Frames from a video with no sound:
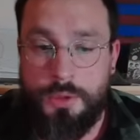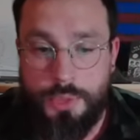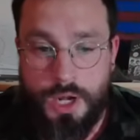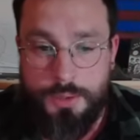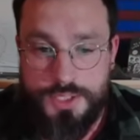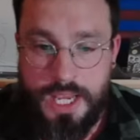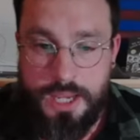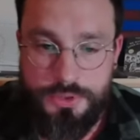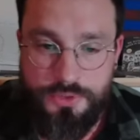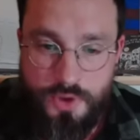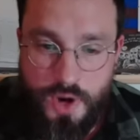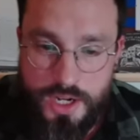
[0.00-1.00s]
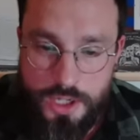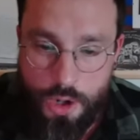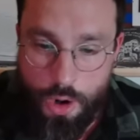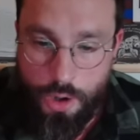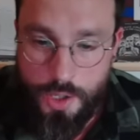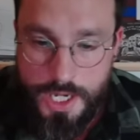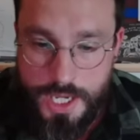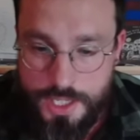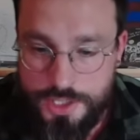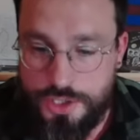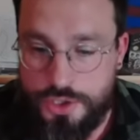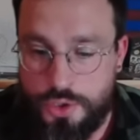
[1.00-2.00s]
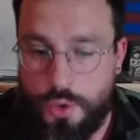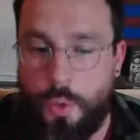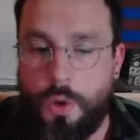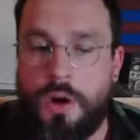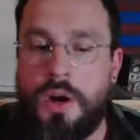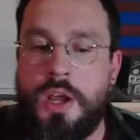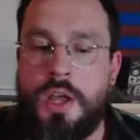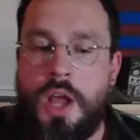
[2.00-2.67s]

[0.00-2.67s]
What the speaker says: but I was able to find an RAS score.